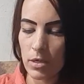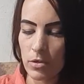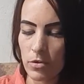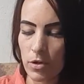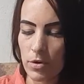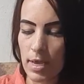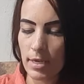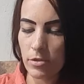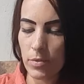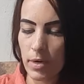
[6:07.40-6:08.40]
So
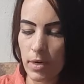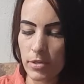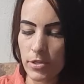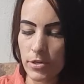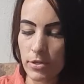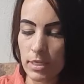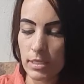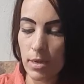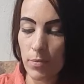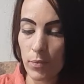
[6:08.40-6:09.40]
next we're going to stir this
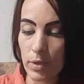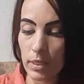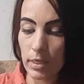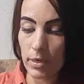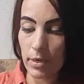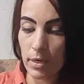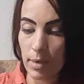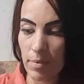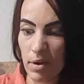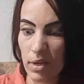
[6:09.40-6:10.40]
up really good. I
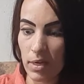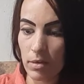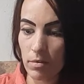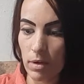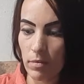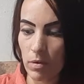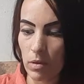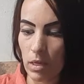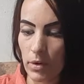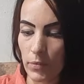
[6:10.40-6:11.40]
probably don't have a whole
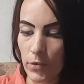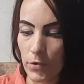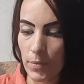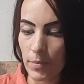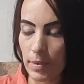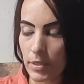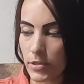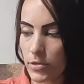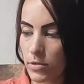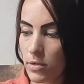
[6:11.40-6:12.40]
lot of room in my
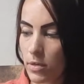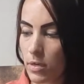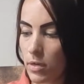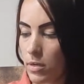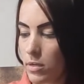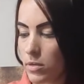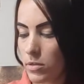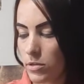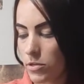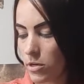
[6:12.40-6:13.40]

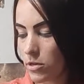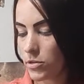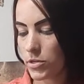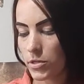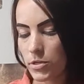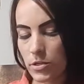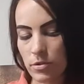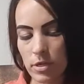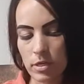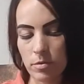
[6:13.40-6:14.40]
jars to do
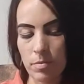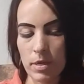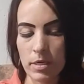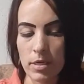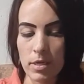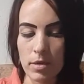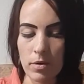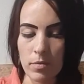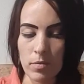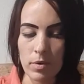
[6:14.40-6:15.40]
this, but
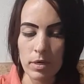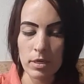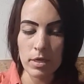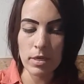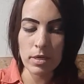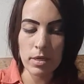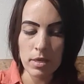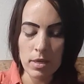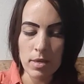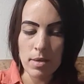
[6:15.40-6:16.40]
we're going to
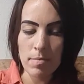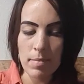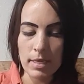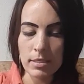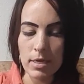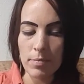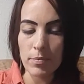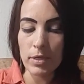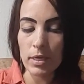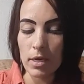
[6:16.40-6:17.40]
mix it up
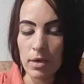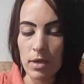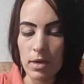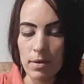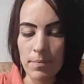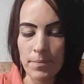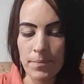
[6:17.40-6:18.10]
really good.